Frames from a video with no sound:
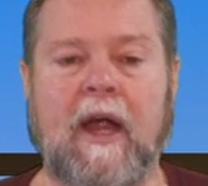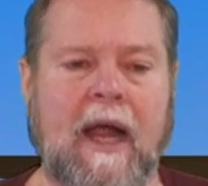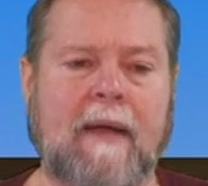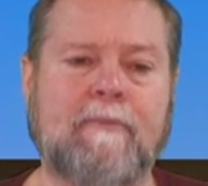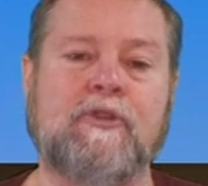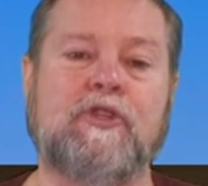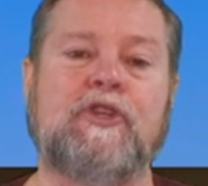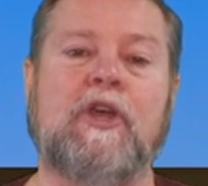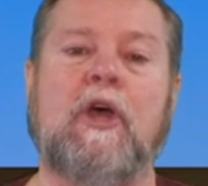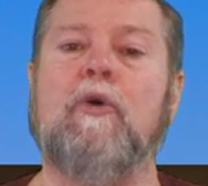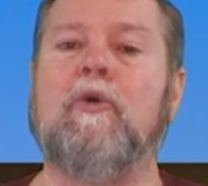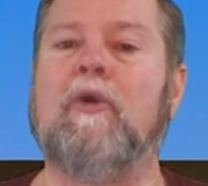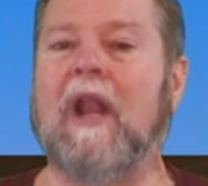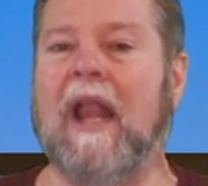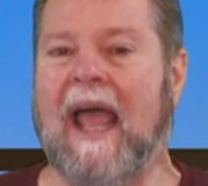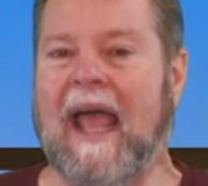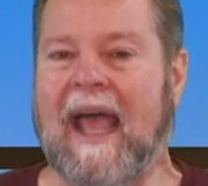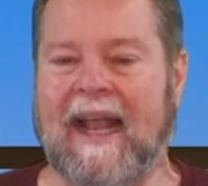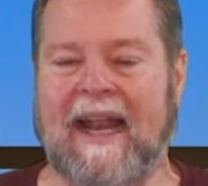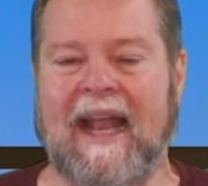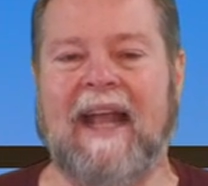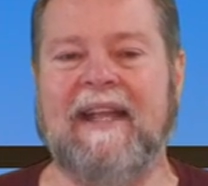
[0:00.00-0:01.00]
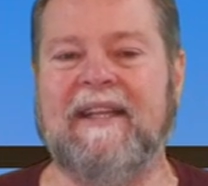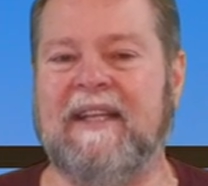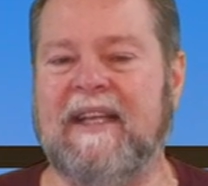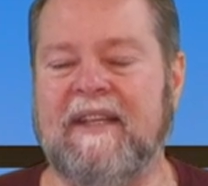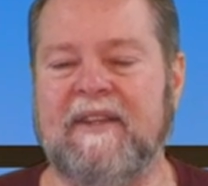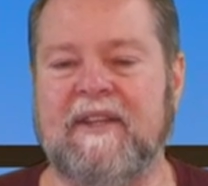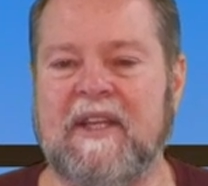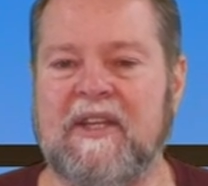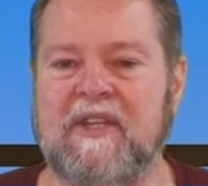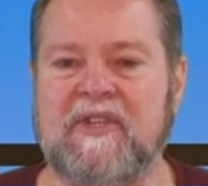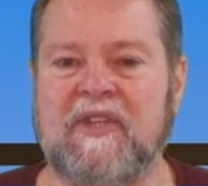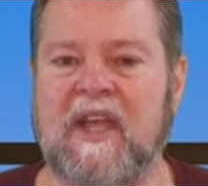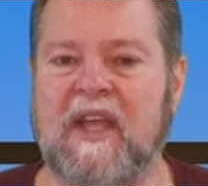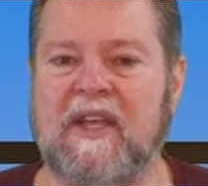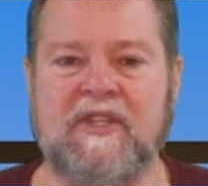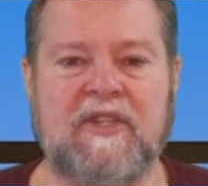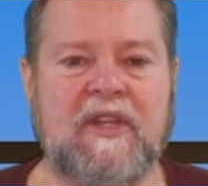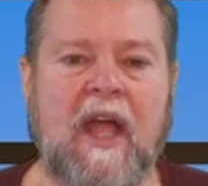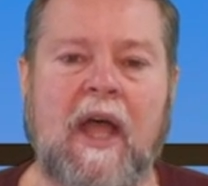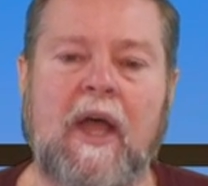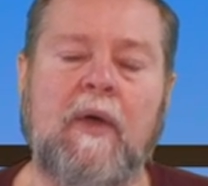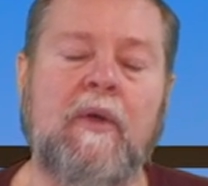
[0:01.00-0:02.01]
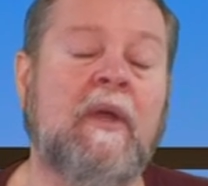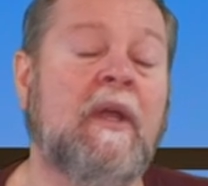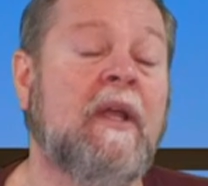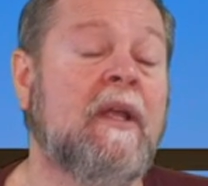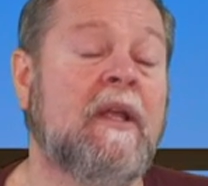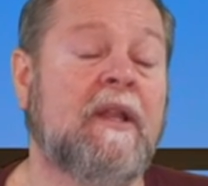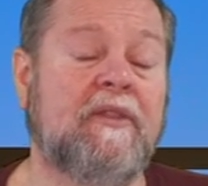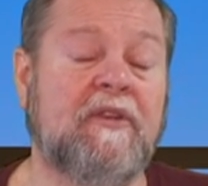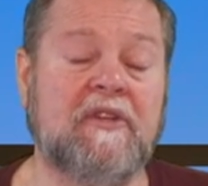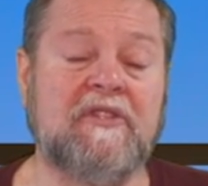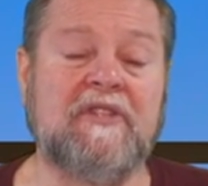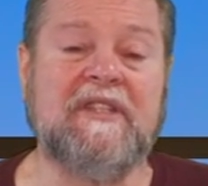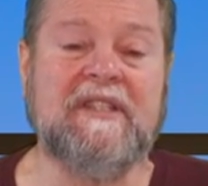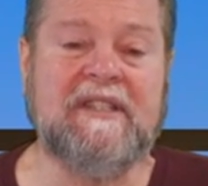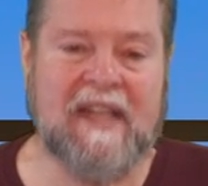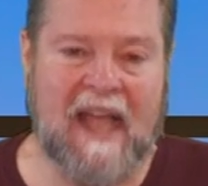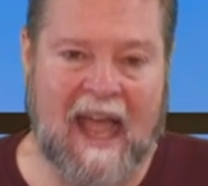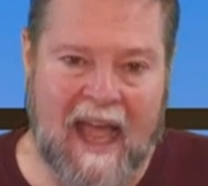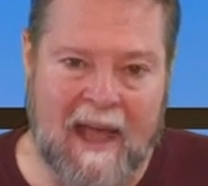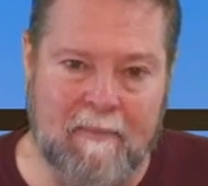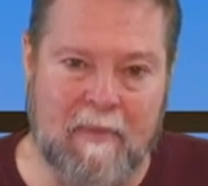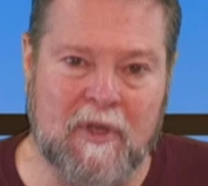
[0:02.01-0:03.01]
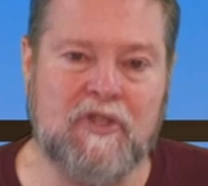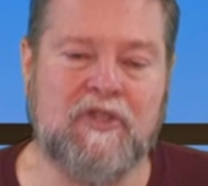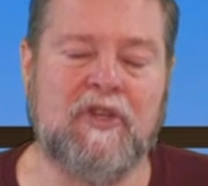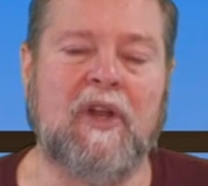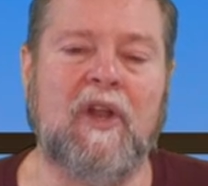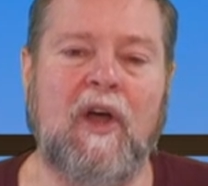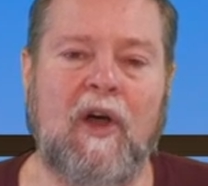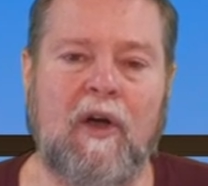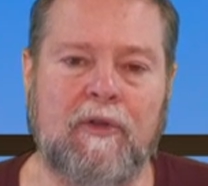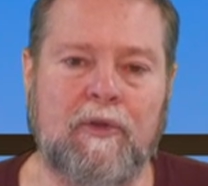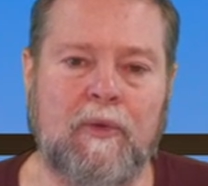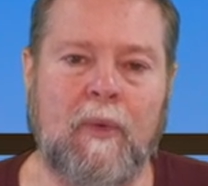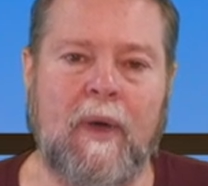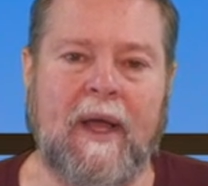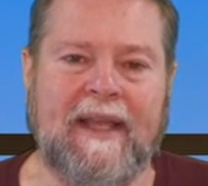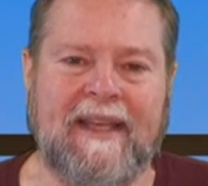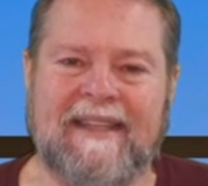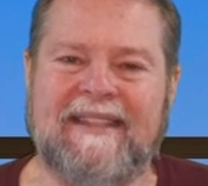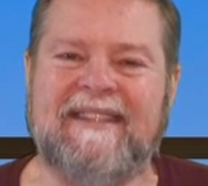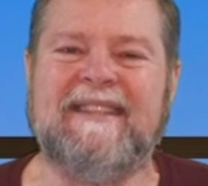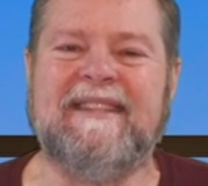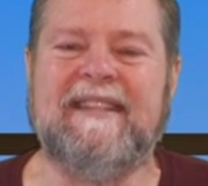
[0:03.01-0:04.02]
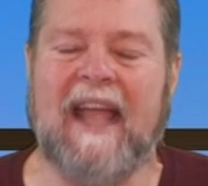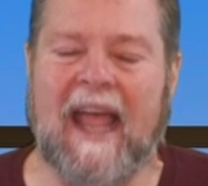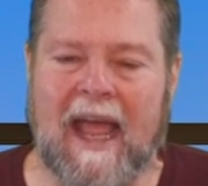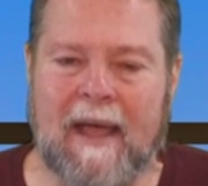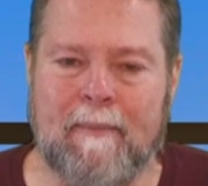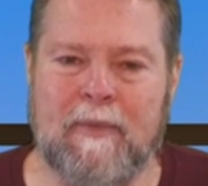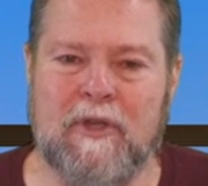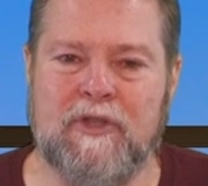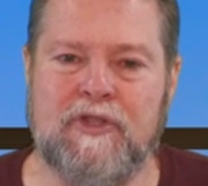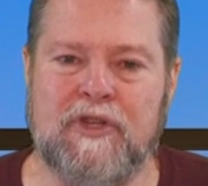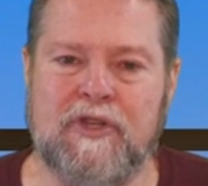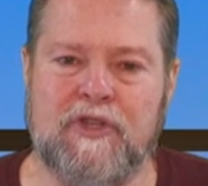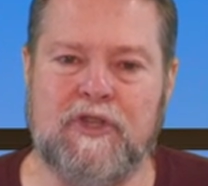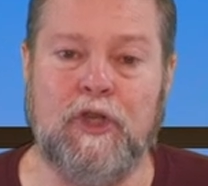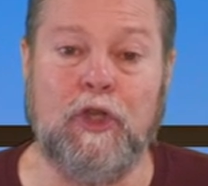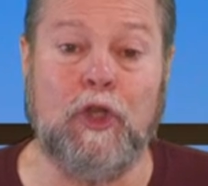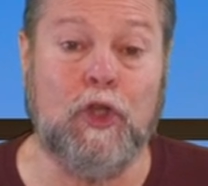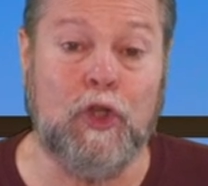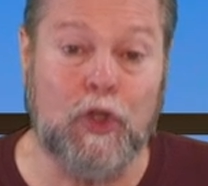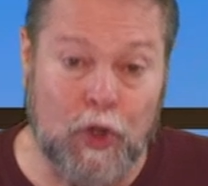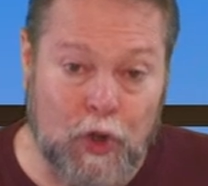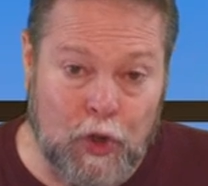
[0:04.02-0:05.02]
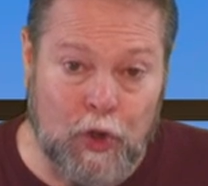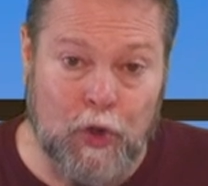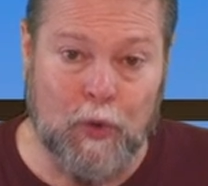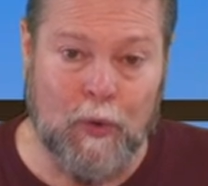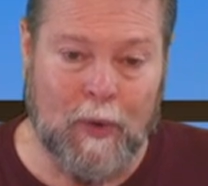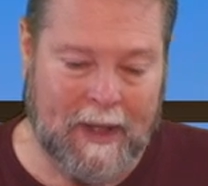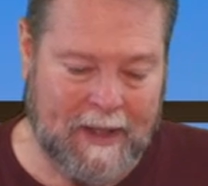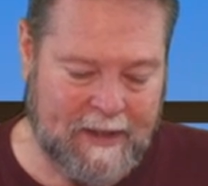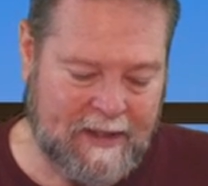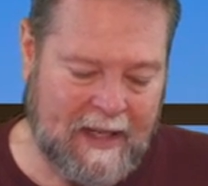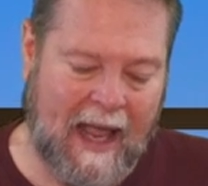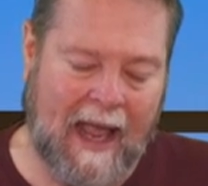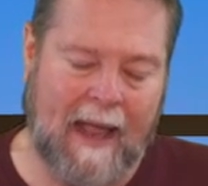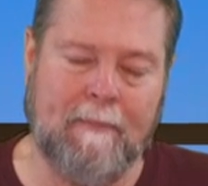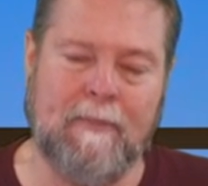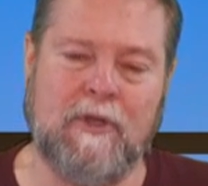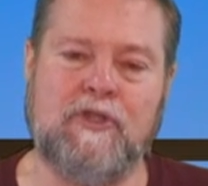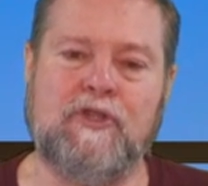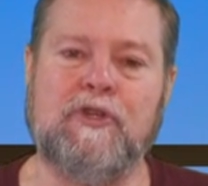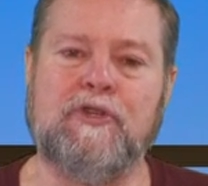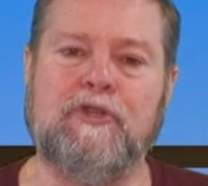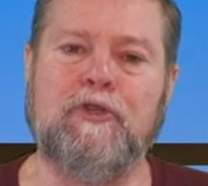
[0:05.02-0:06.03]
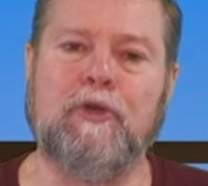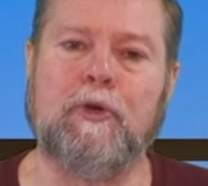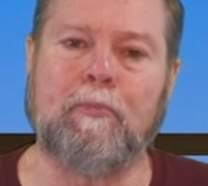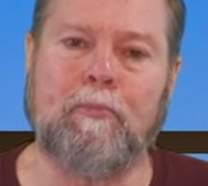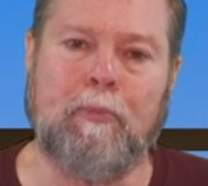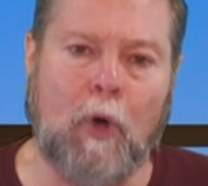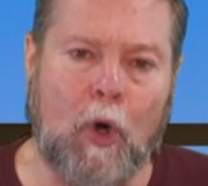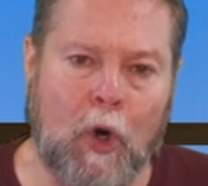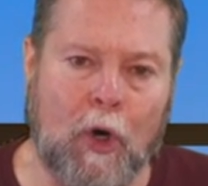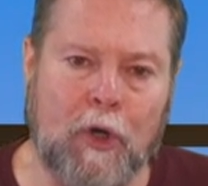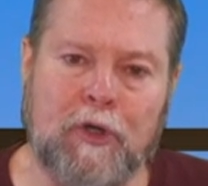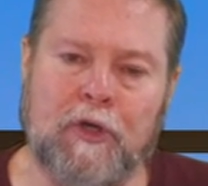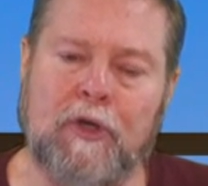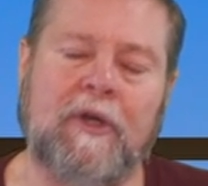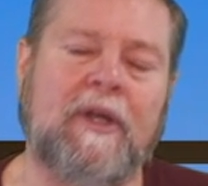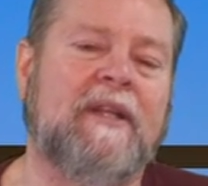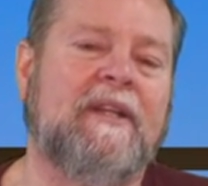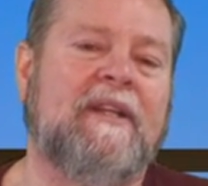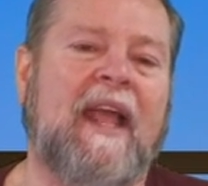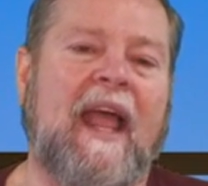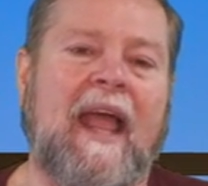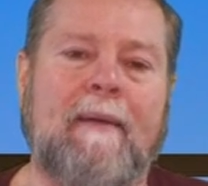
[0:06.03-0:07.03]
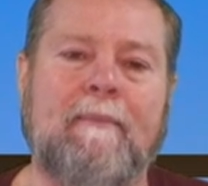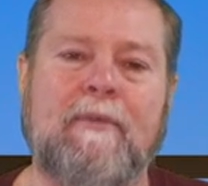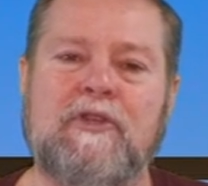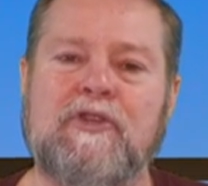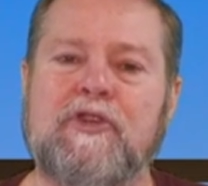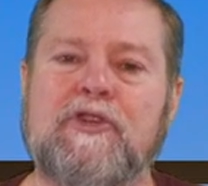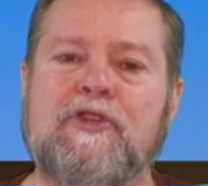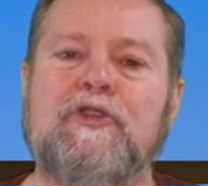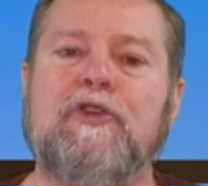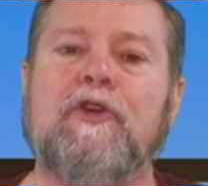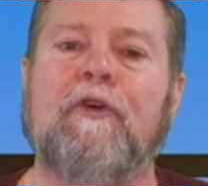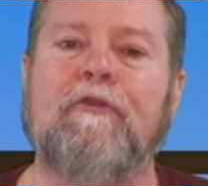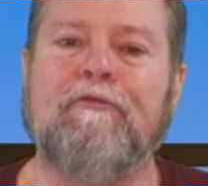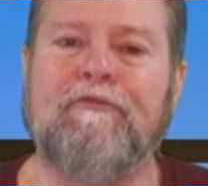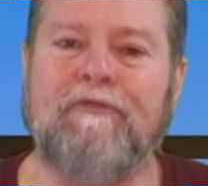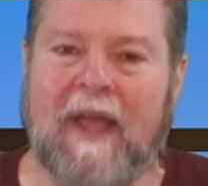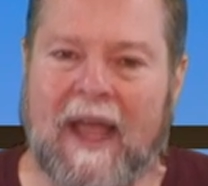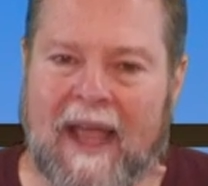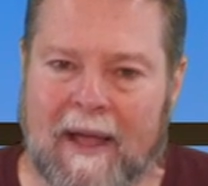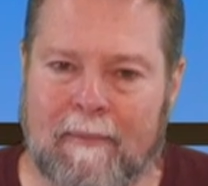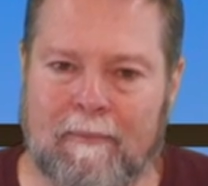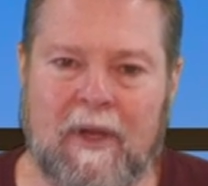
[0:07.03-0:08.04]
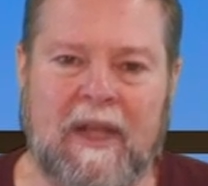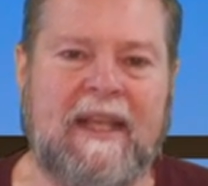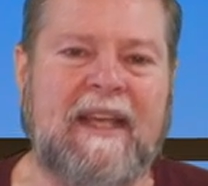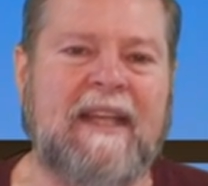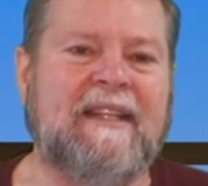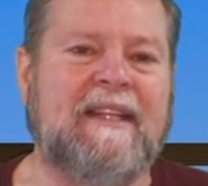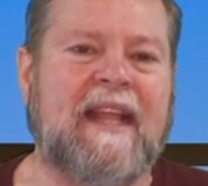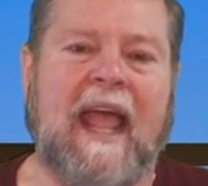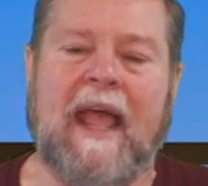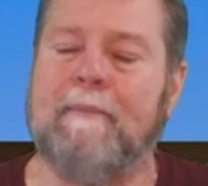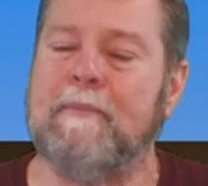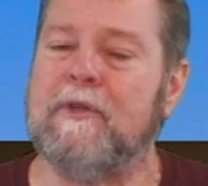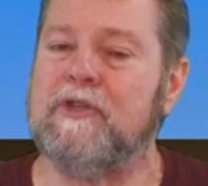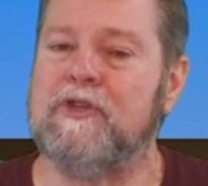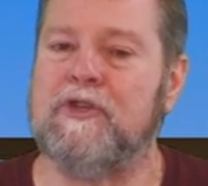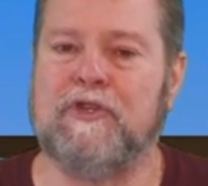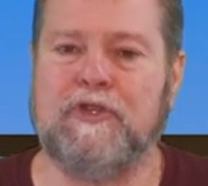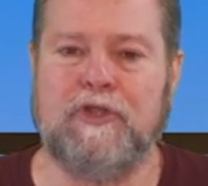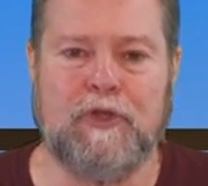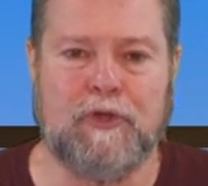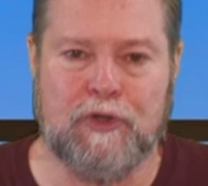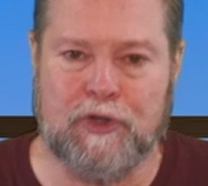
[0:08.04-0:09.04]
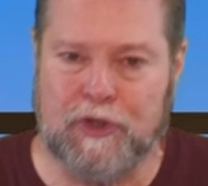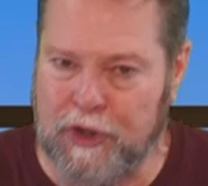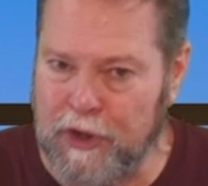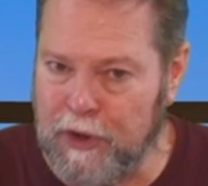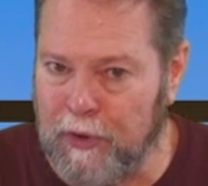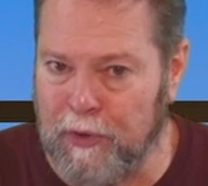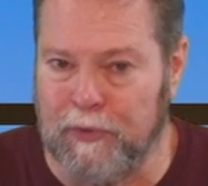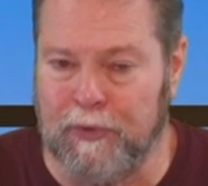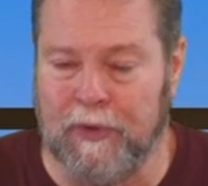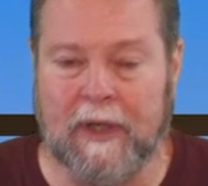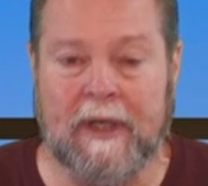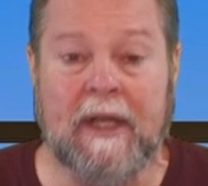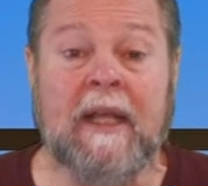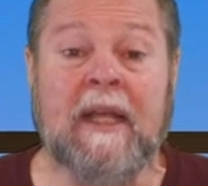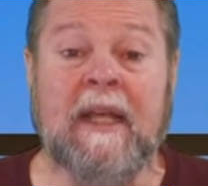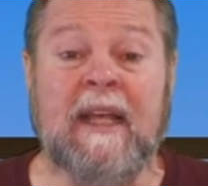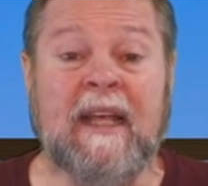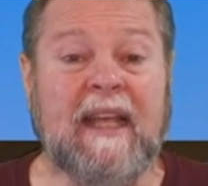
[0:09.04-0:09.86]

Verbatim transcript: I'm so glad I did these things. No, there's damage along the way. It damages you. It damages your partner. It damages your family. It damages your children.